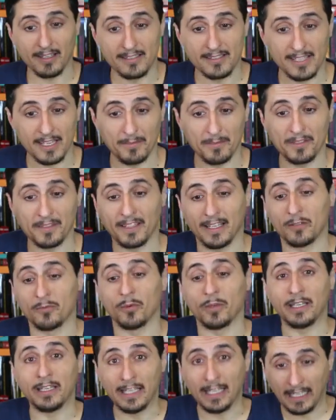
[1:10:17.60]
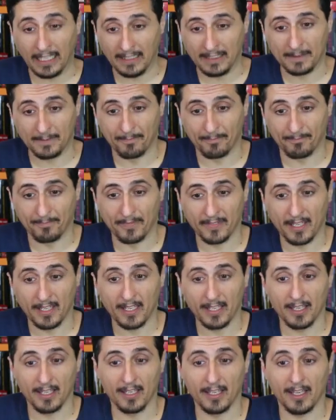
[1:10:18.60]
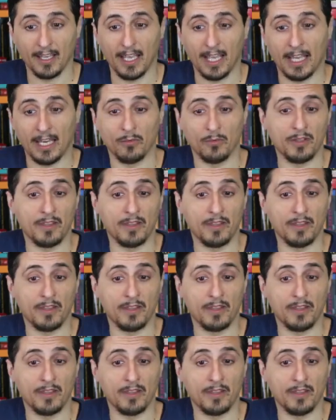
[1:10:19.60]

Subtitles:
a table that we need. And